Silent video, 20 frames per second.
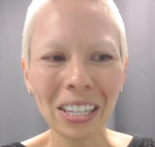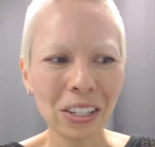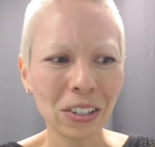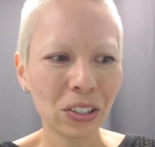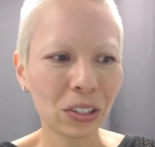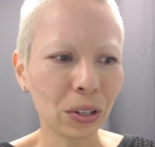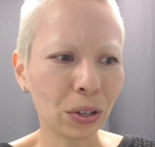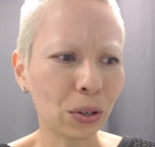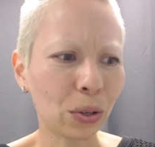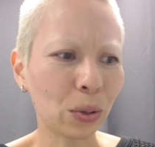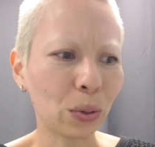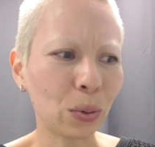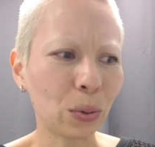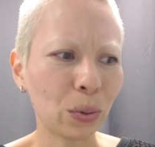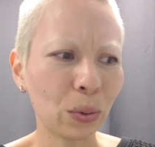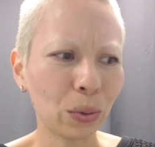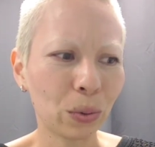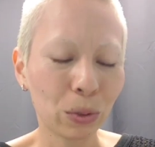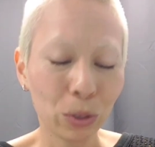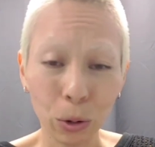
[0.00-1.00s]

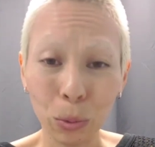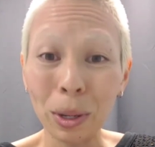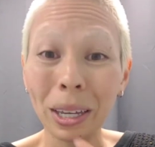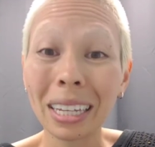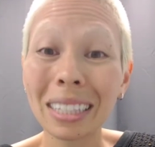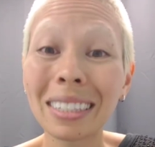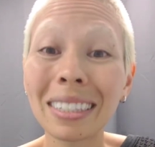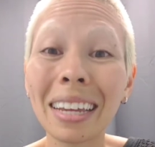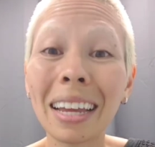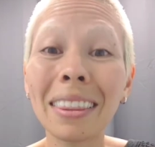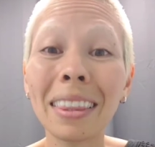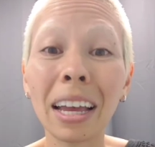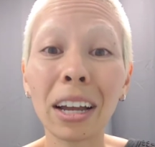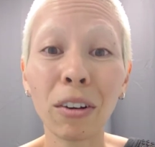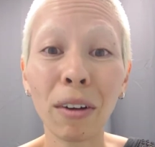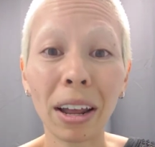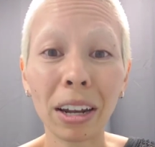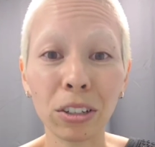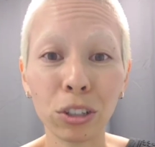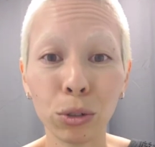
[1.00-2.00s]
So we extend
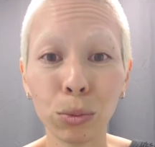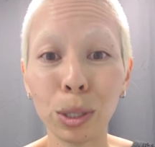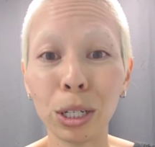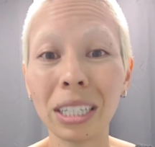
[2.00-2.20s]
that gratitude.